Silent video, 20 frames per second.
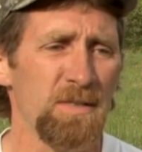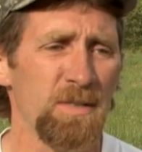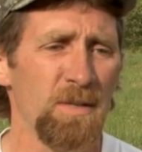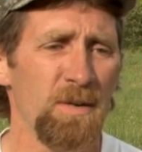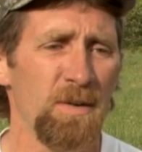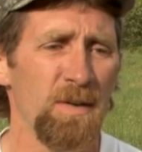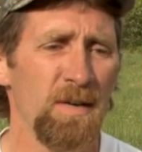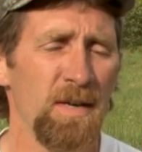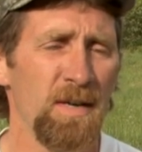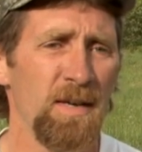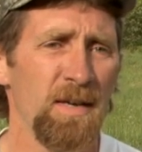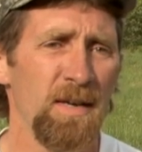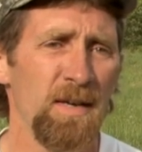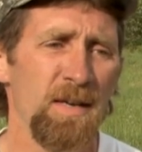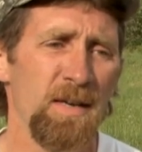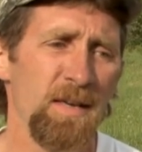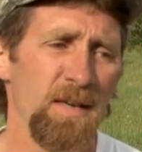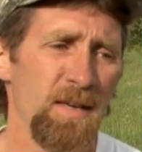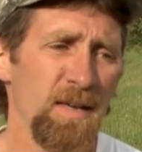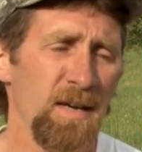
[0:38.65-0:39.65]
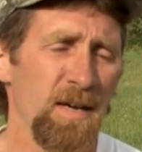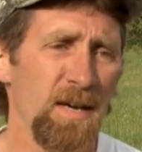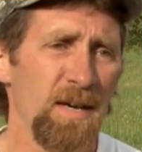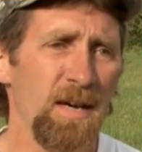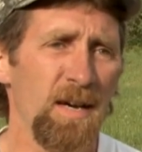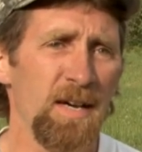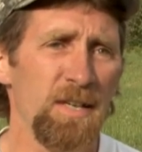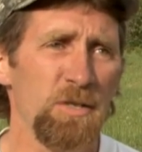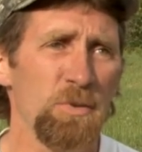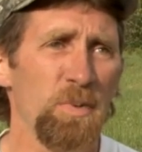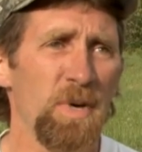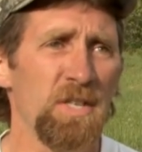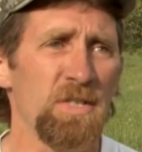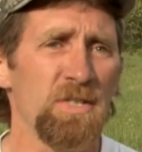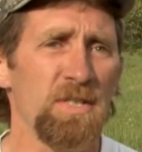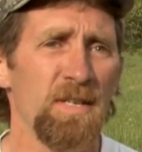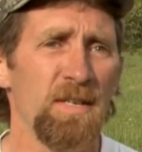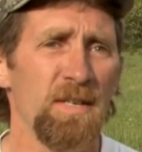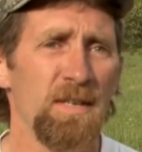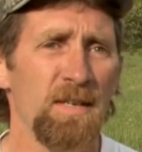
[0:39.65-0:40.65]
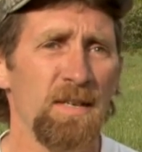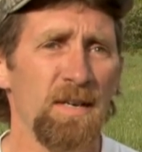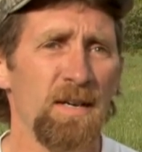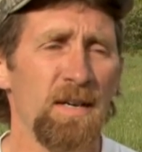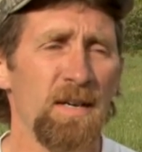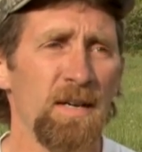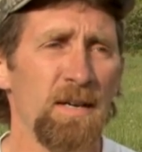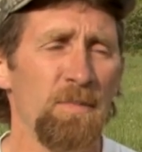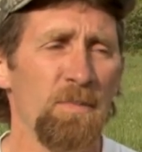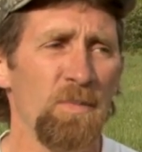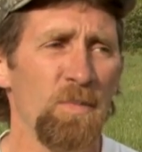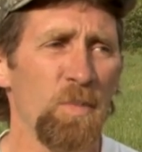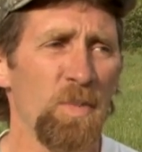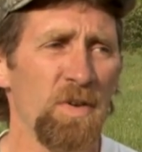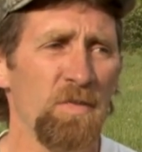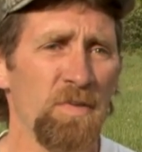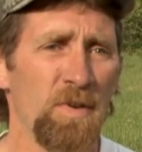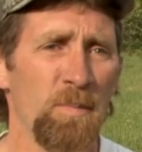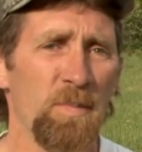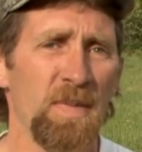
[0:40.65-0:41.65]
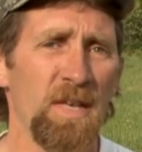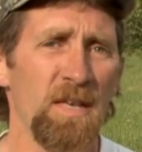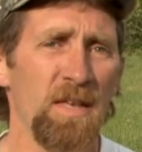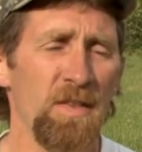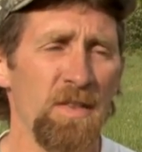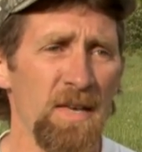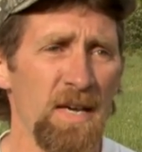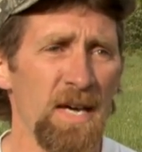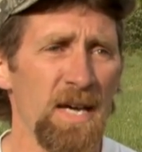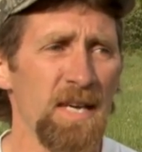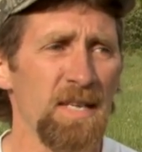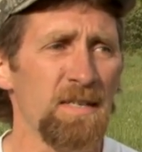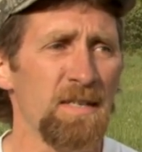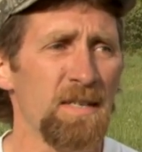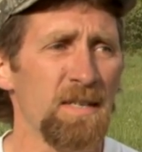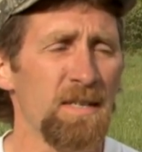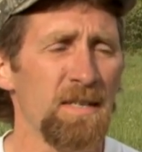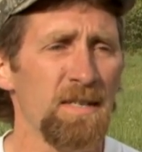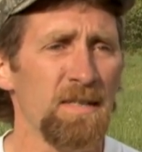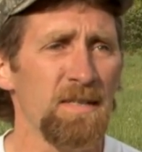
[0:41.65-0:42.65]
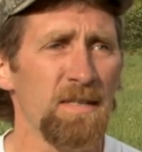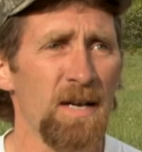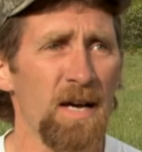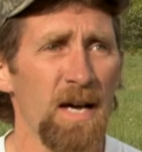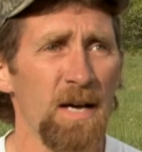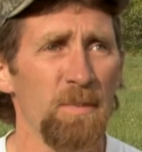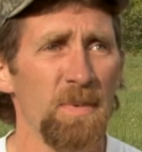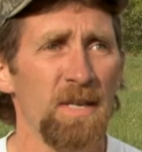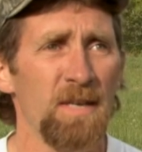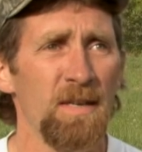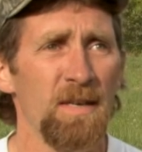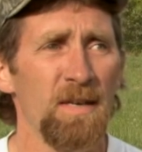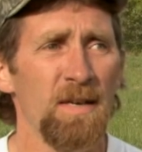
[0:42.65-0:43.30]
So I, I switched, um, went from the other guy to Tom, and